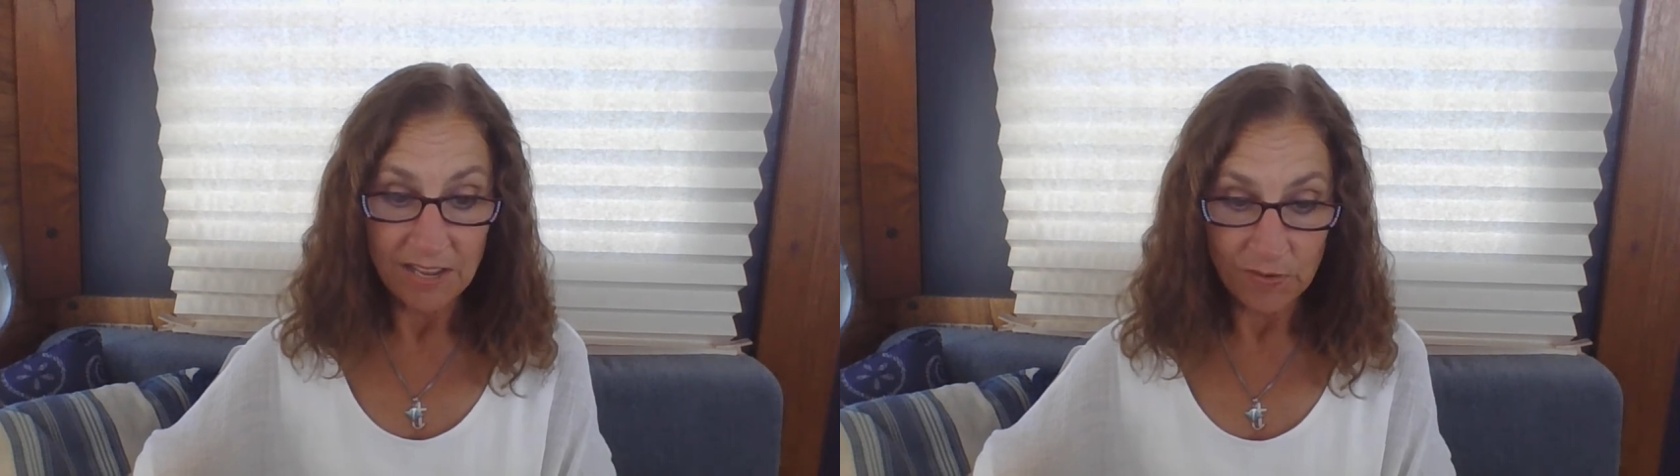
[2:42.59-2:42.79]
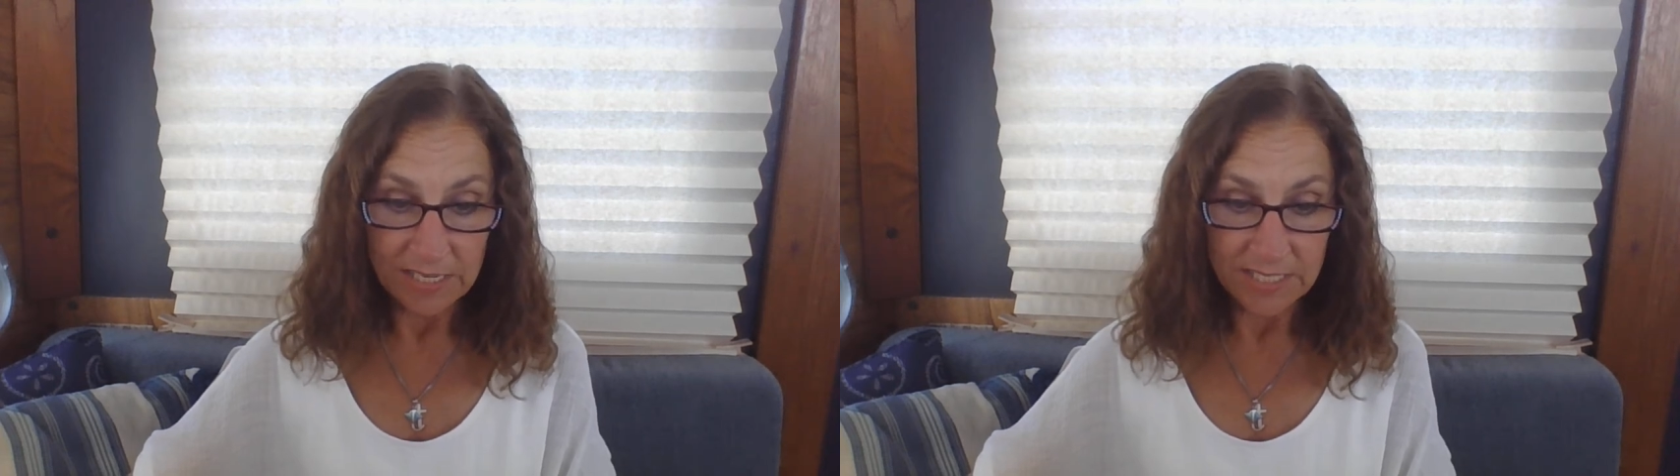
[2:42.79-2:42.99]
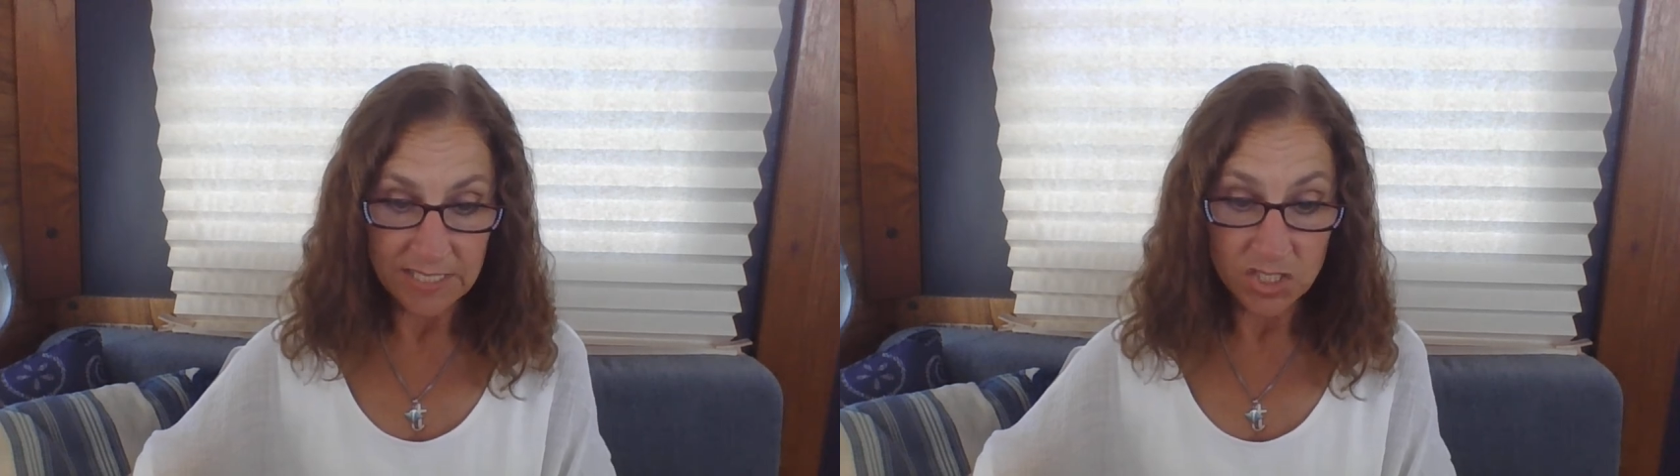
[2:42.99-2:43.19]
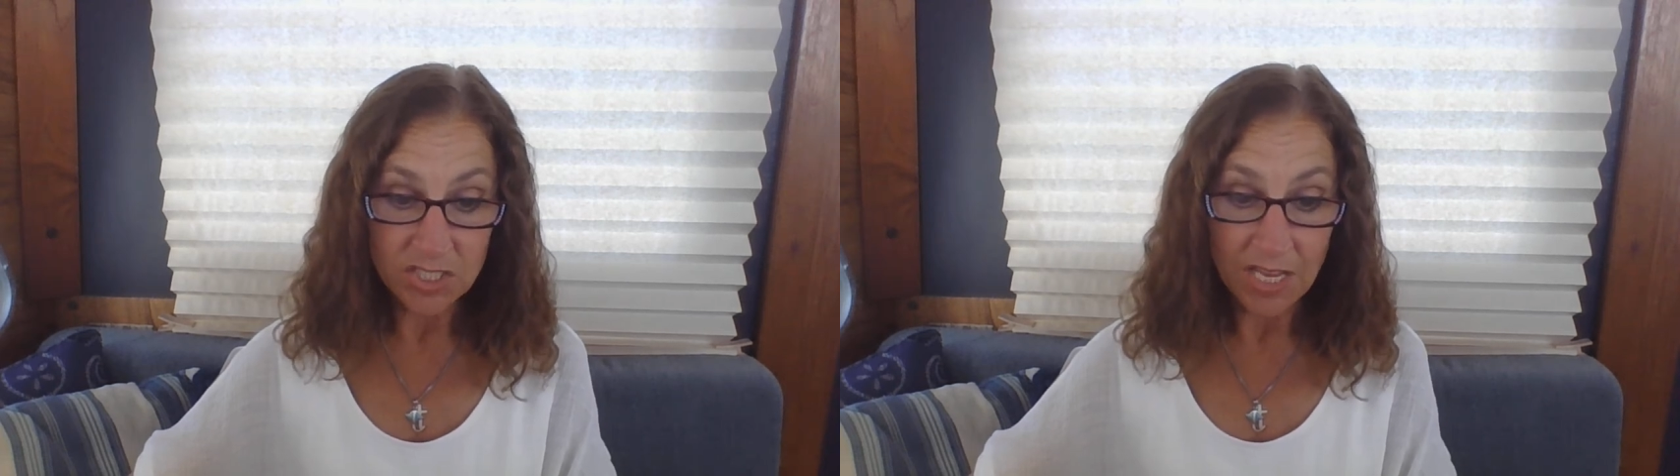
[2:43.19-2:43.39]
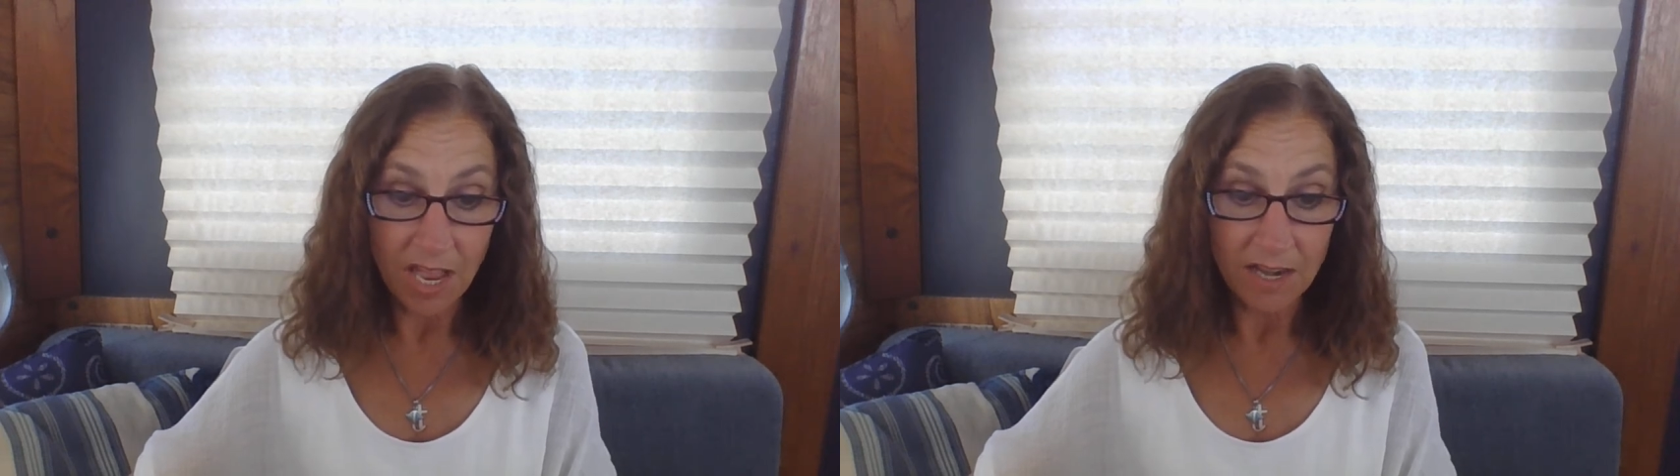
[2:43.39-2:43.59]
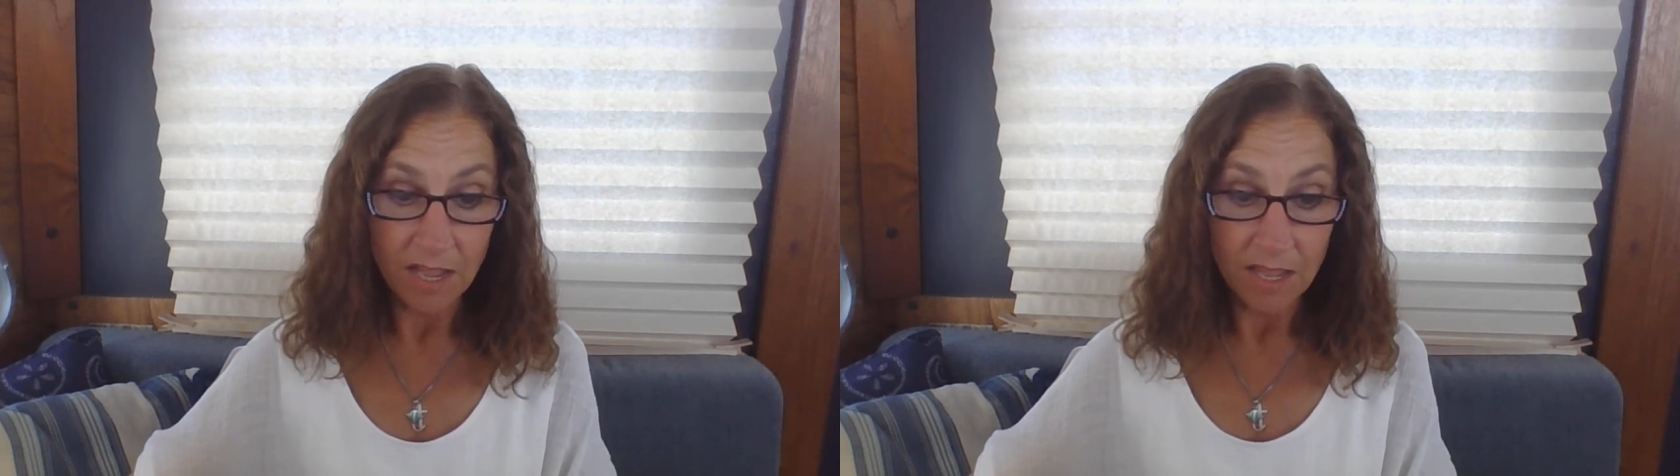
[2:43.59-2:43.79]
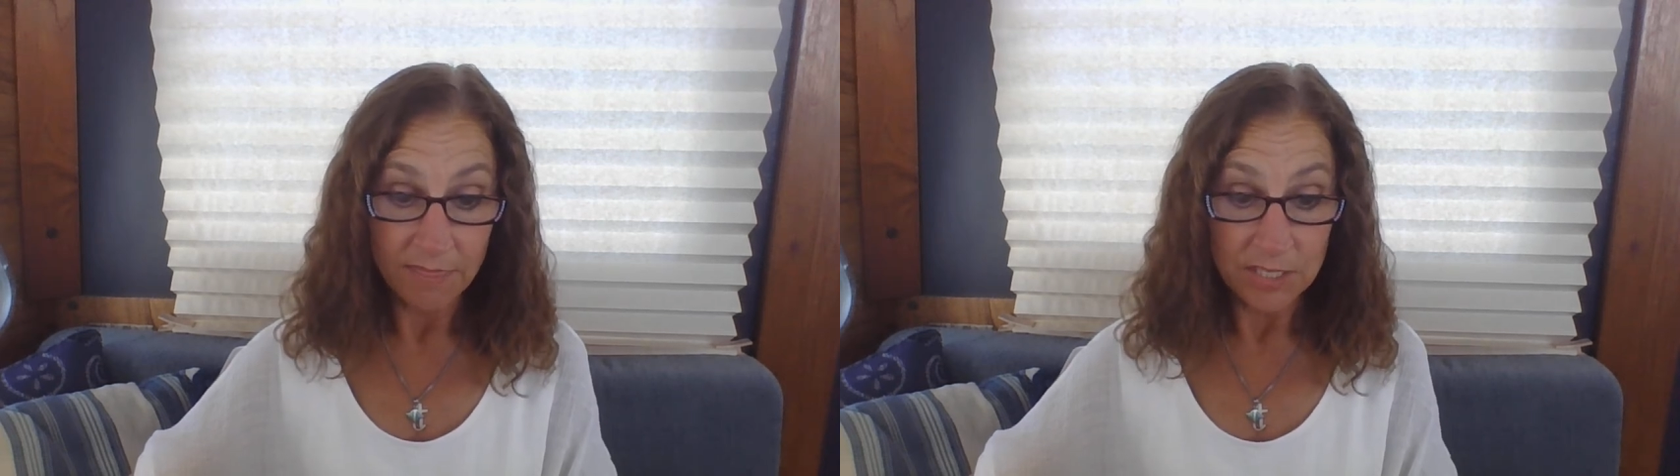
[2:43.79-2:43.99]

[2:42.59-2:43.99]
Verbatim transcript: if it is a son,